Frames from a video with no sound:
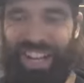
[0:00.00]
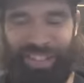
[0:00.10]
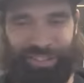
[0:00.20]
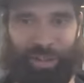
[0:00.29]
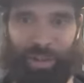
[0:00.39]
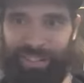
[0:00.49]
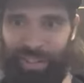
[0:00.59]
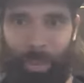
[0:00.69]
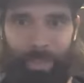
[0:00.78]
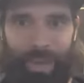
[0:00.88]
So it's
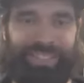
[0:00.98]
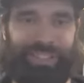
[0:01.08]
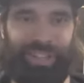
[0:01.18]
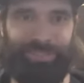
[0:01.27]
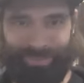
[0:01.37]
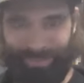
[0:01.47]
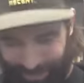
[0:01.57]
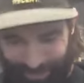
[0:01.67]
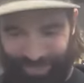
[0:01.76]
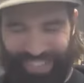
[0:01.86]
all based on
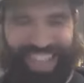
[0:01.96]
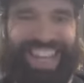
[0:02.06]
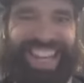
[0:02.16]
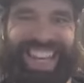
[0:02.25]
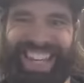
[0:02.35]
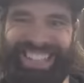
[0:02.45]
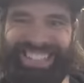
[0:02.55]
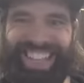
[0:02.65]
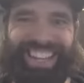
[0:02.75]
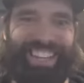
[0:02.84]

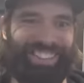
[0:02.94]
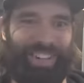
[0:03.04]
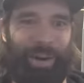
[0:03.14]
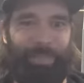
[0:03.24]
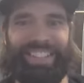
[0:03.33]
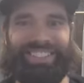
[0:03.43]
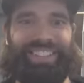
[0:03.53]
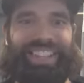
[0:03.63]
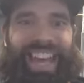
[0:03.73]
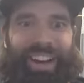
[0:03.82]
it's all based
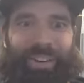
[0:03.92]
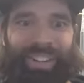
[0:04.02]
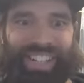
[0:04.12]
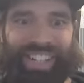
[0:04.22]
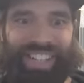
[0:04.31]
on how